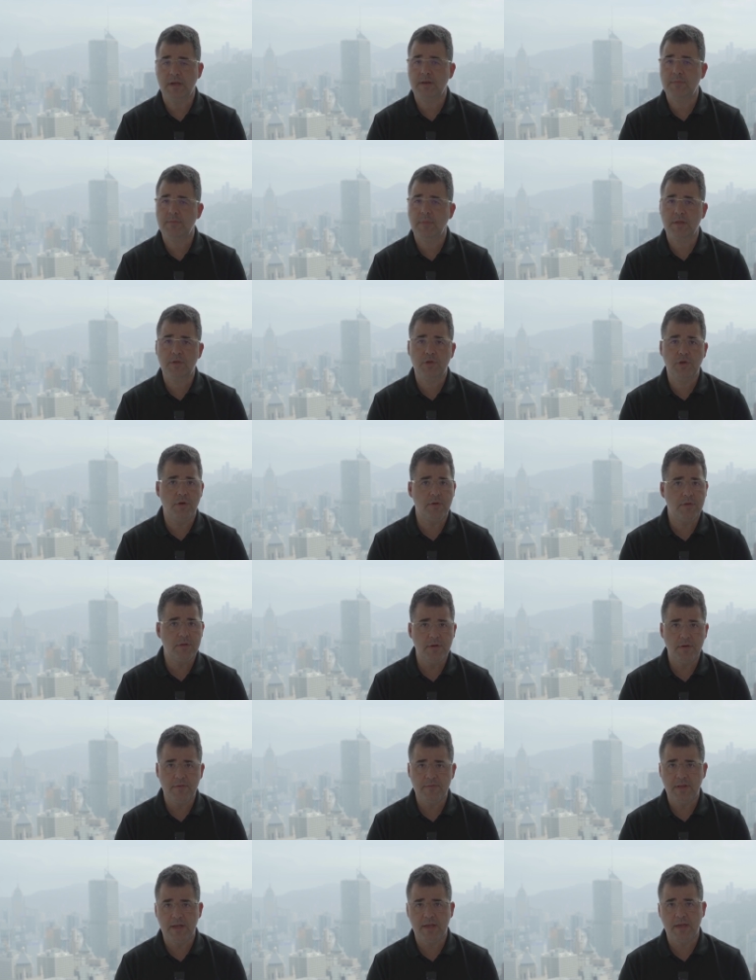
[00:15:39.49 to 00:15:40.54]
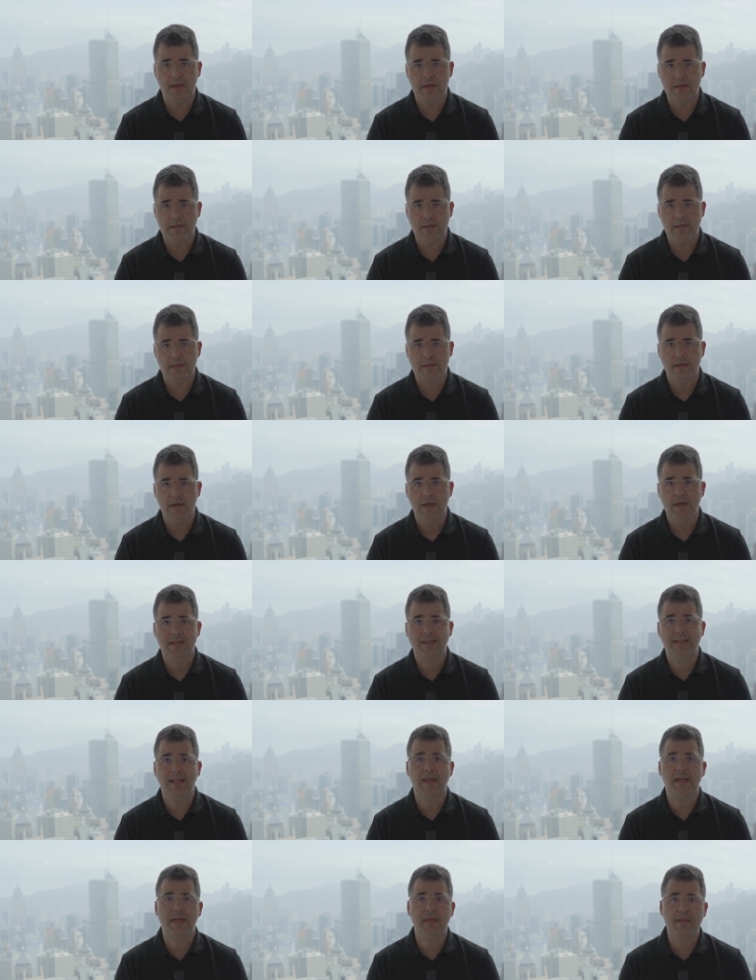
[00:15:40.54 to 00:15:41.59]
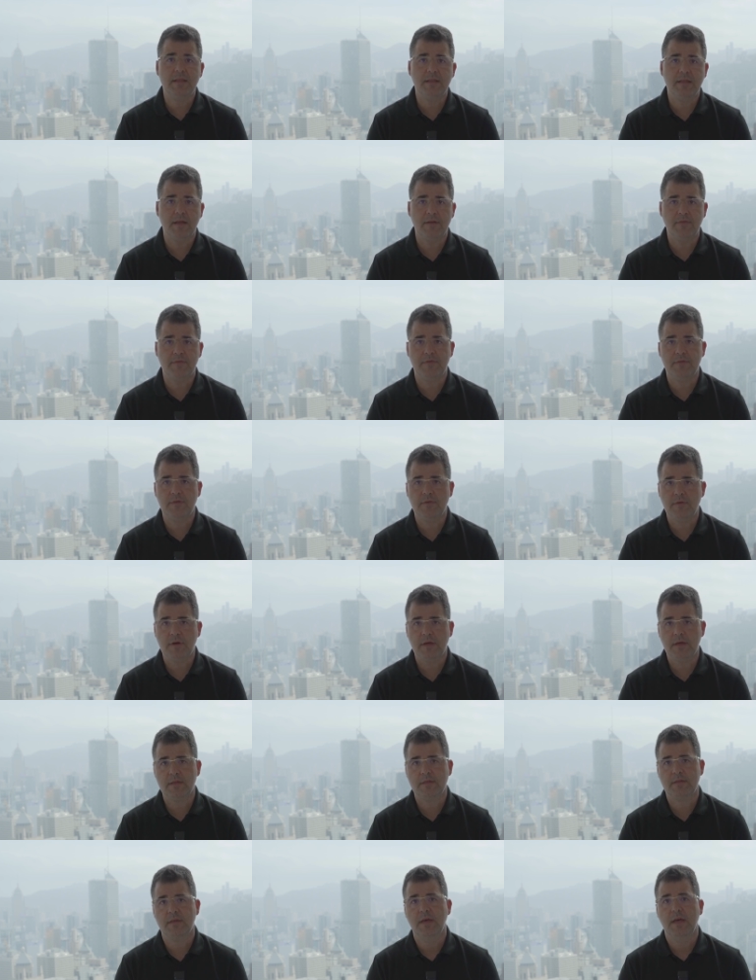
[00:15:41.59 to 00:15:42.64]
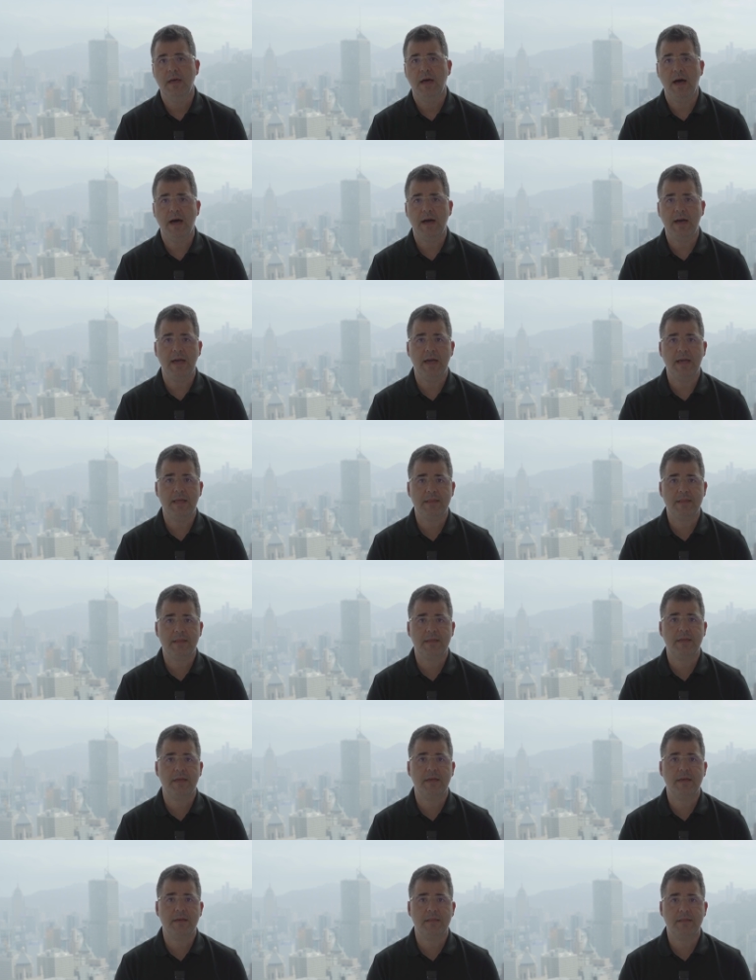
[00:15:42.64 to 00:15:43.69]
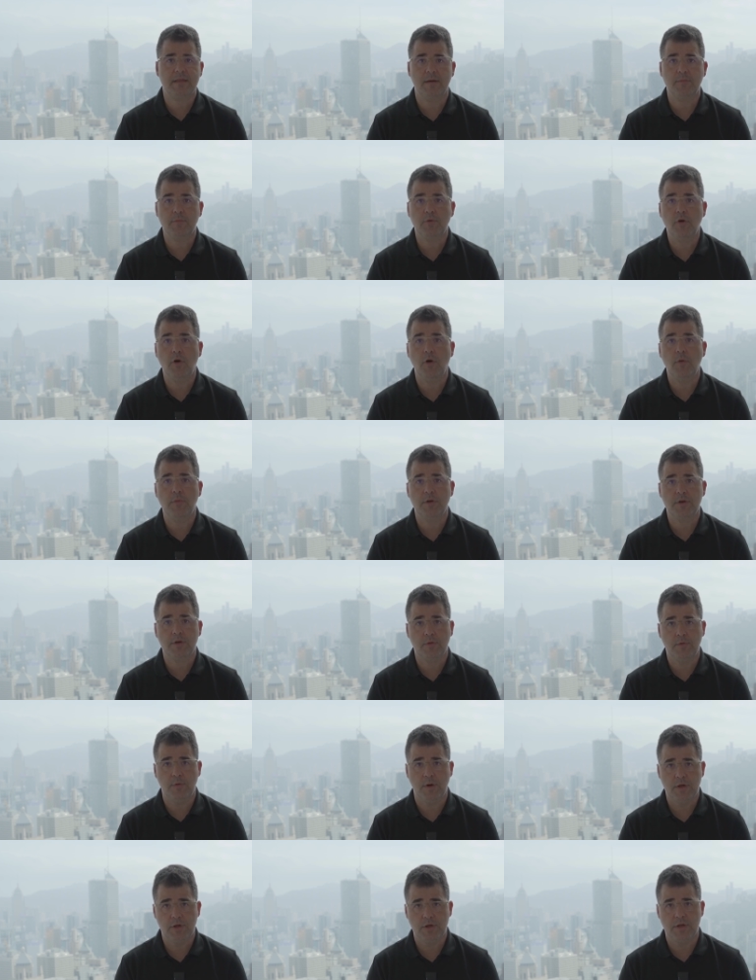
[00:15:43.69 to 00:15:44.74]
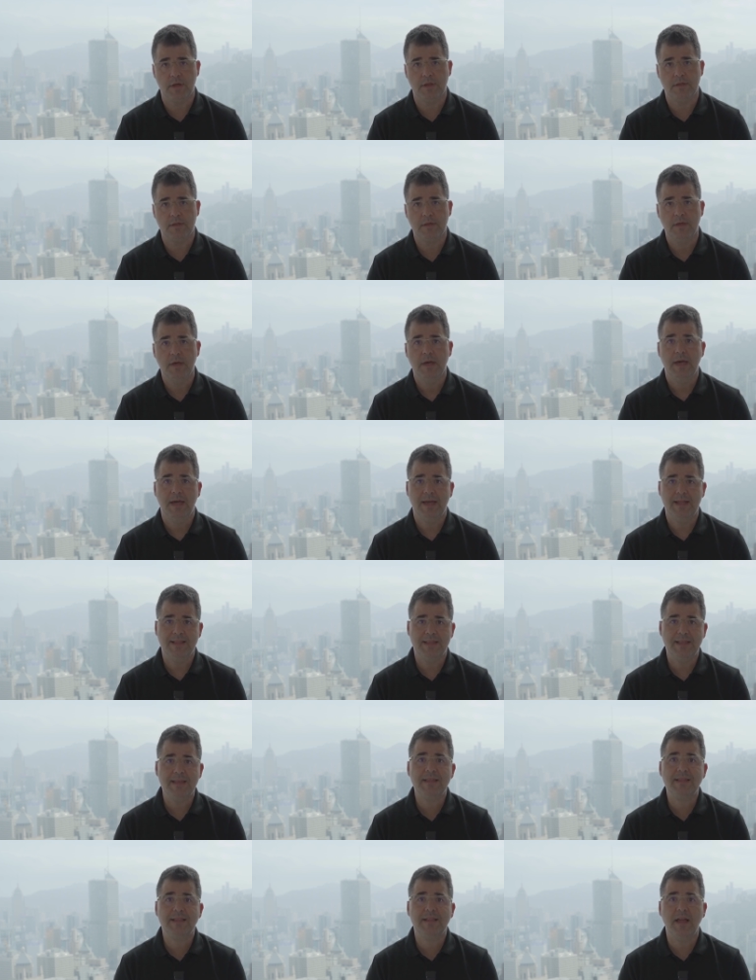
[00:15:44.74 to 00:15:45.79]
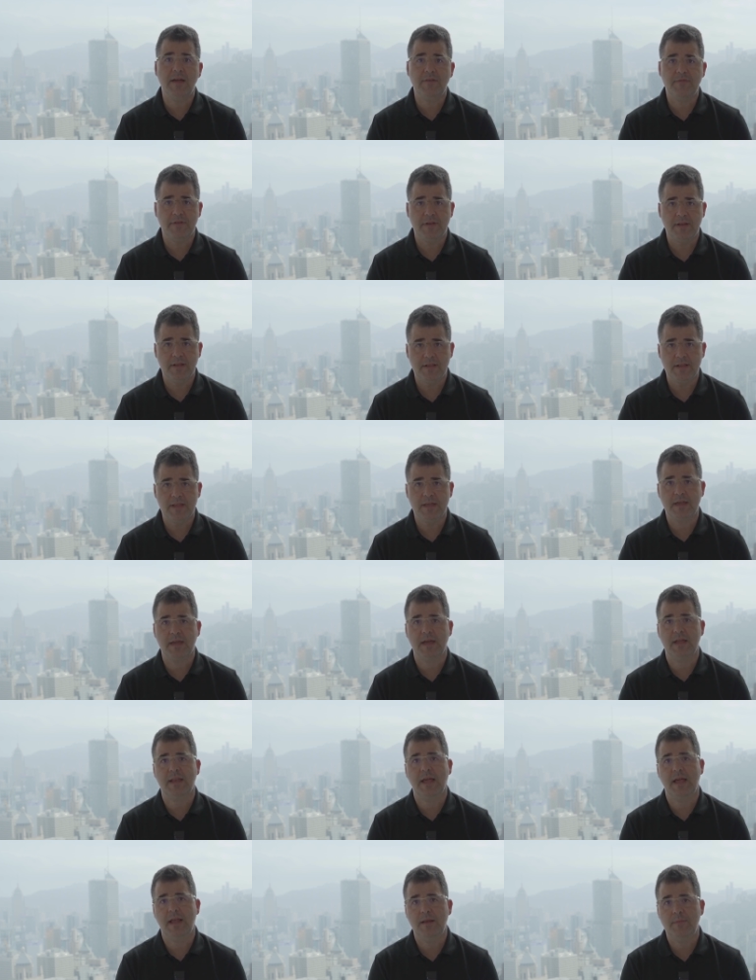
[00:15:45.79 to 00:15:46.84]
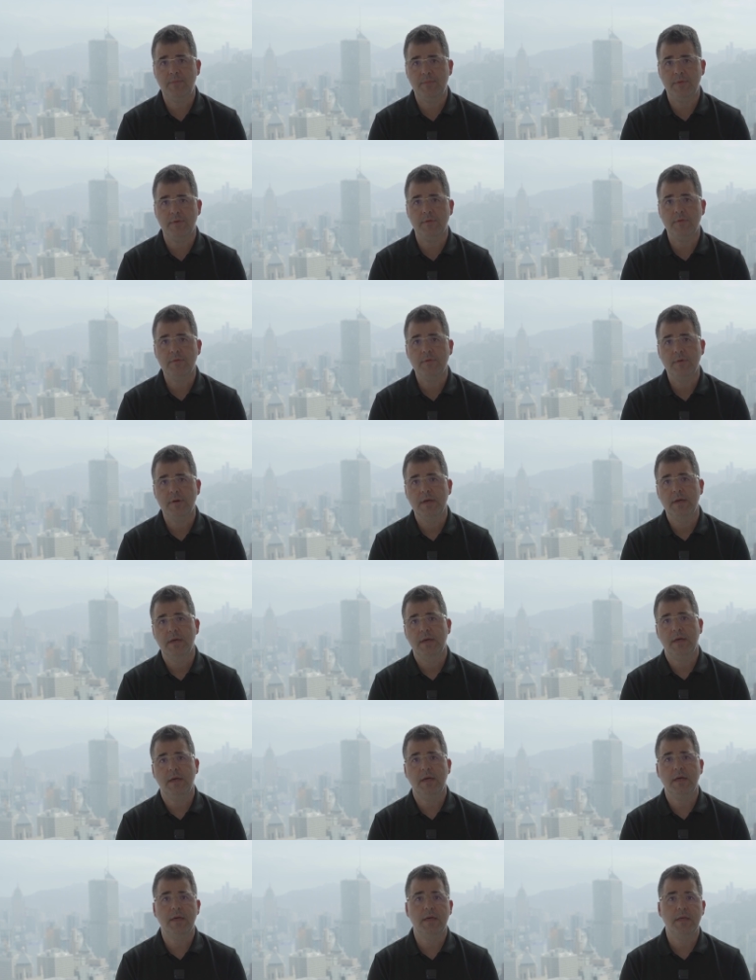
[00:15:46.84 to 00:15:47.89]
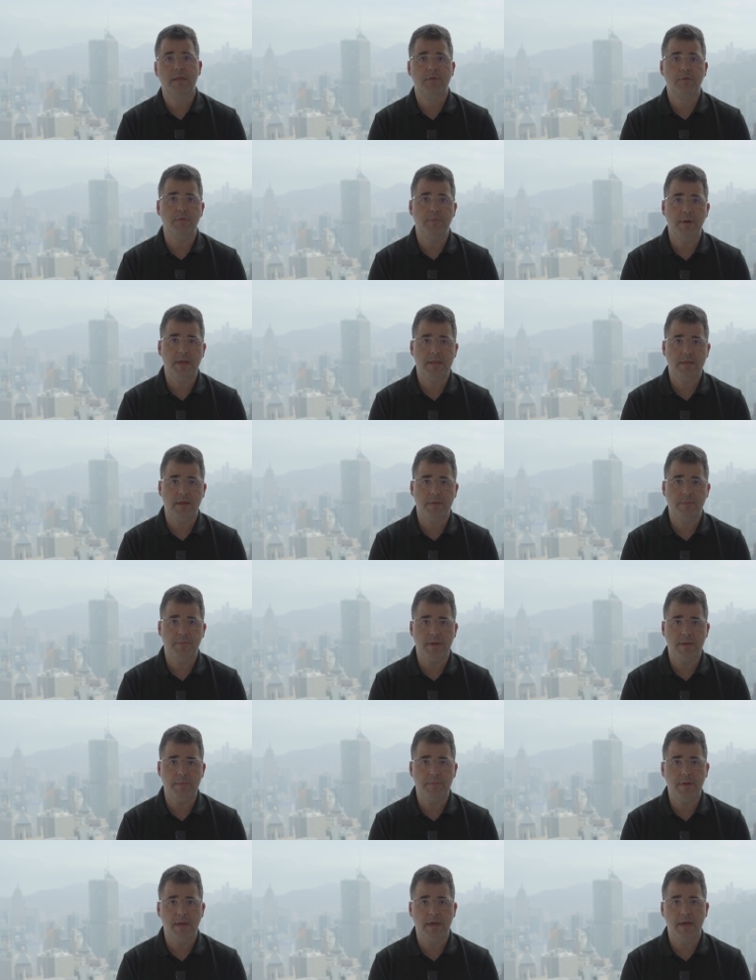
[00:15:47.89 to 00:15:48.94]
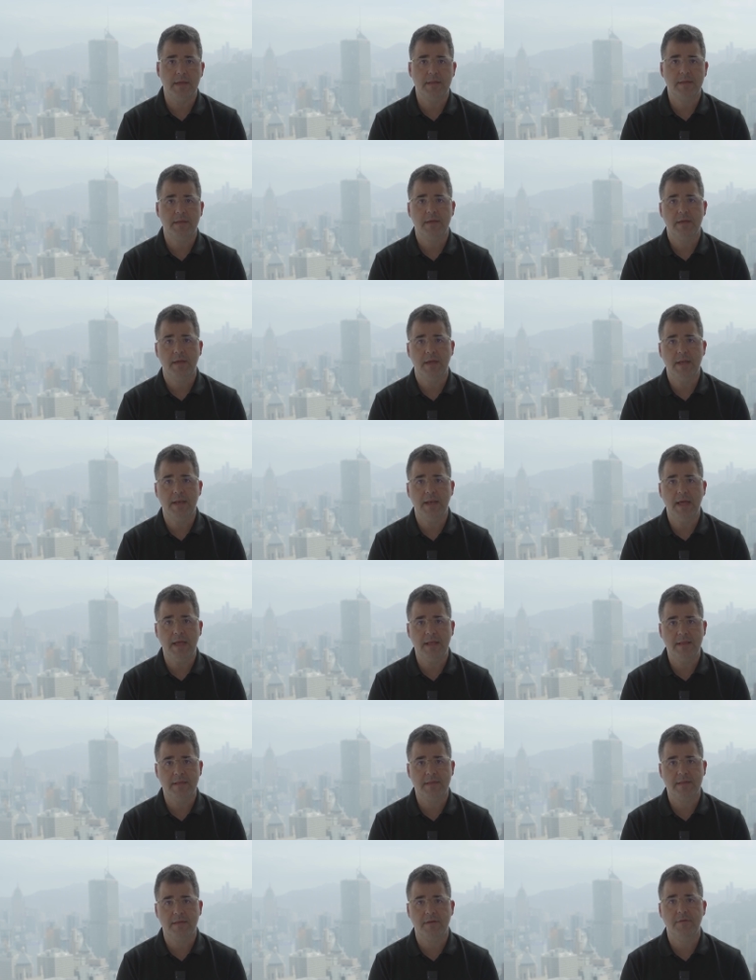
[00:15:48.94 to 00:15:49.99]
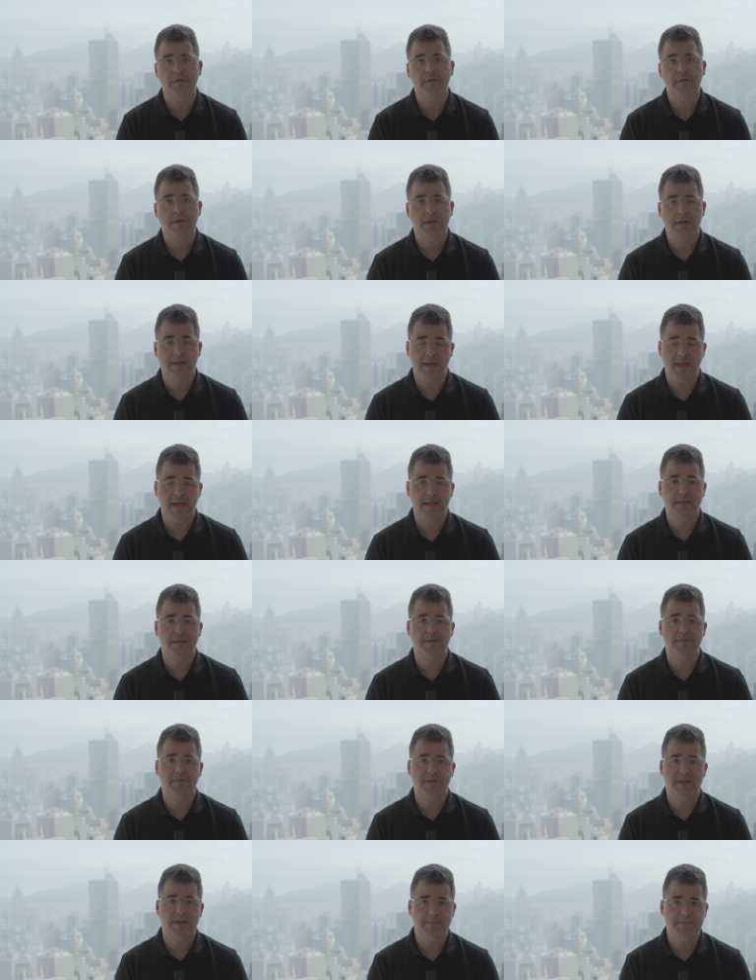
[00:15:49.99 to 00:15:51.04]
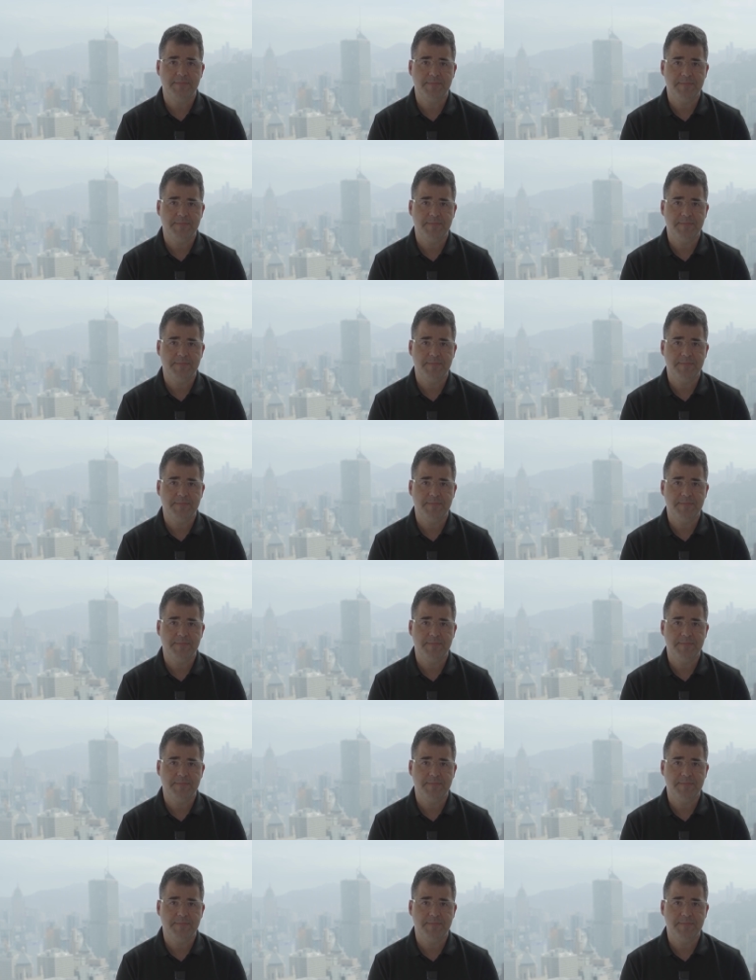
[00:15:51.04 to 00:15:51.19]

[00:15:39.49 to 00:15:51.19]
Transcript: In majority of the cases, the interviewers are asking some common questions, and this definitely can help you to better prepare and answer natively.